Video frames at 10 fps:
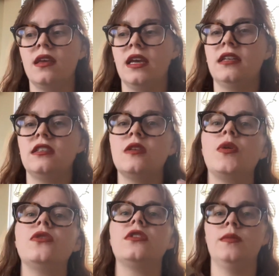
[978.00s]
It's
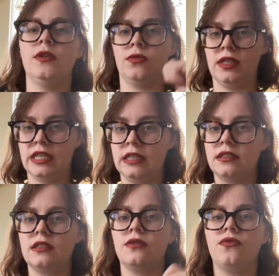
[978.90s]
supposed to be
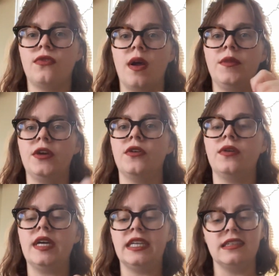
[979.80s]
released from
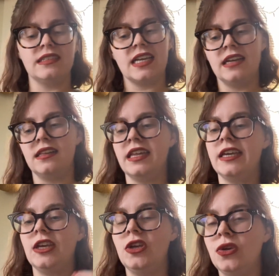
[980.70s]
you. And it's kind of
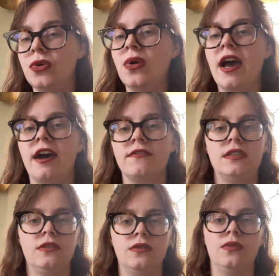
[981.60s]
like you have
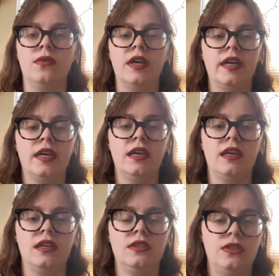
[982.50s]
to
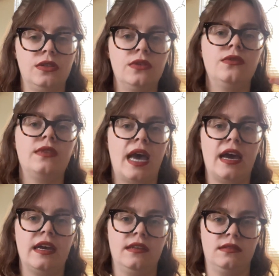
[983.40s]
do
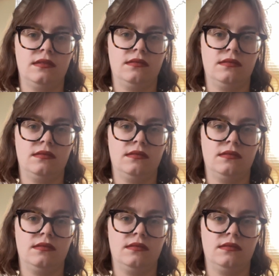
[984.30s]
that.